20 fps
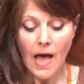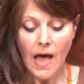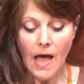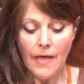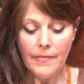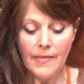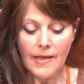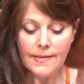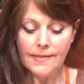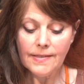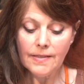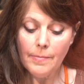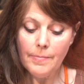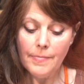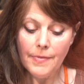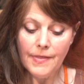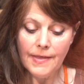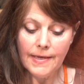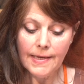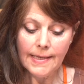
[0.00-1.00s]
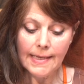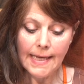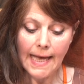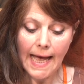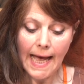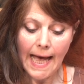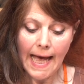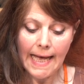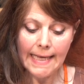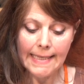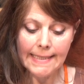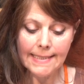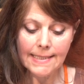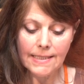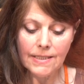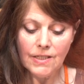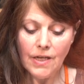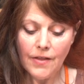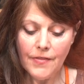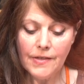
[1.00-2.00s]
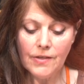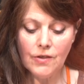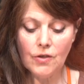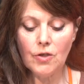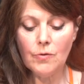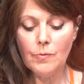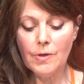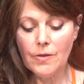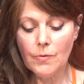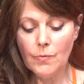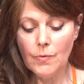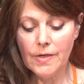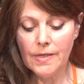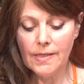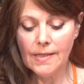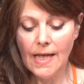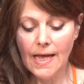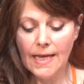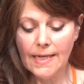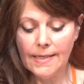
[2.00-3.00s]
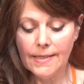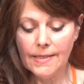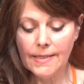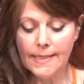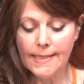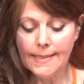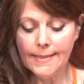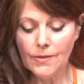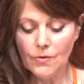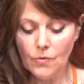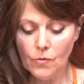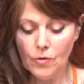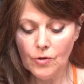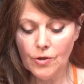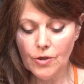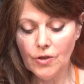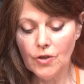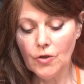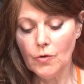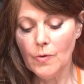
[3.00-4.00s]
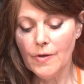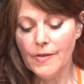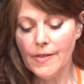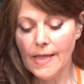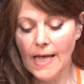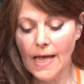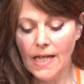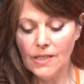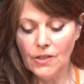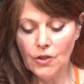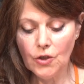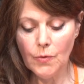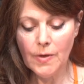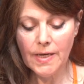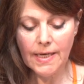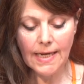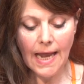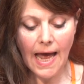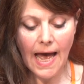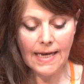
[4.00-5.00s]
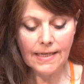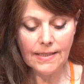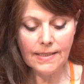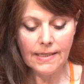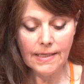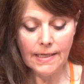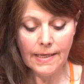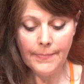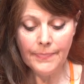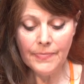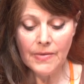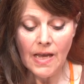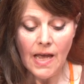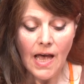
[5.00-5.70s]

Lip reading: and that something has nothing to do with the will, and it's all to do with doing and acting.